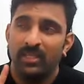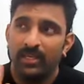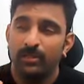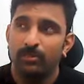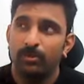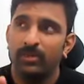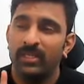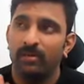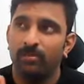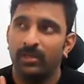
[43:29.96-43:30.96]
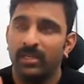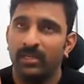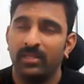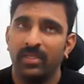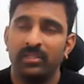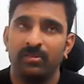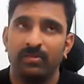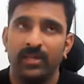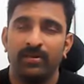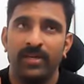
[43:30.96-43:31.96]
that movement number 10 is
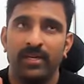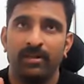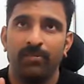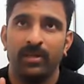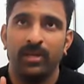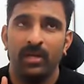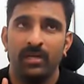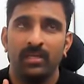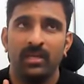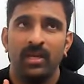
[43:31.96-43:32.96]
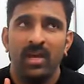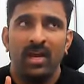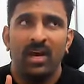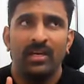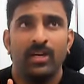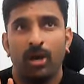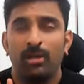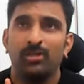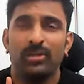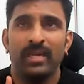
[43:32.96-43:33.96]
very very difficult and
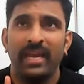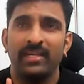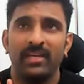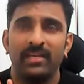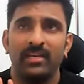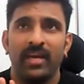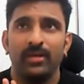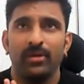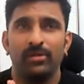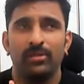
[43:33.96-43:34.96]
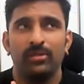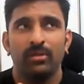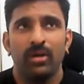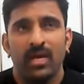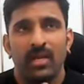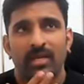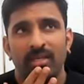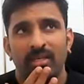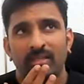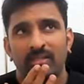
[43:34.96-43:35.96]
also 8 and 9 also
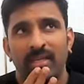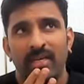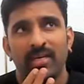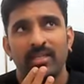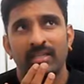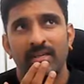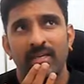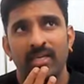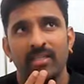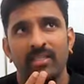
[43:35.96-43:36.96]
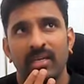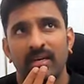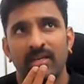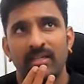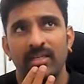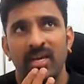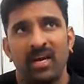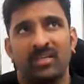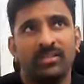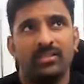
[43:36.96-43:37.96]
in uh, second day second day
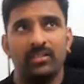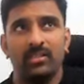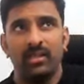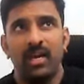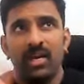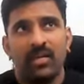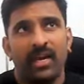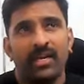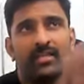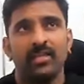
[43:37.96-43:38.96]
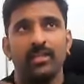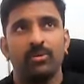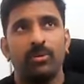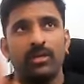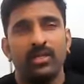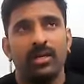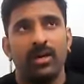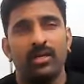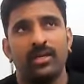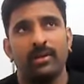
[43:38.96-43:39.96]
ah, this 19 20
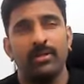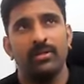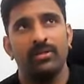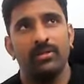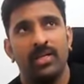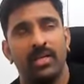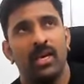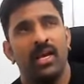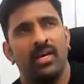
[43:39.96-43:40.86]
not coming only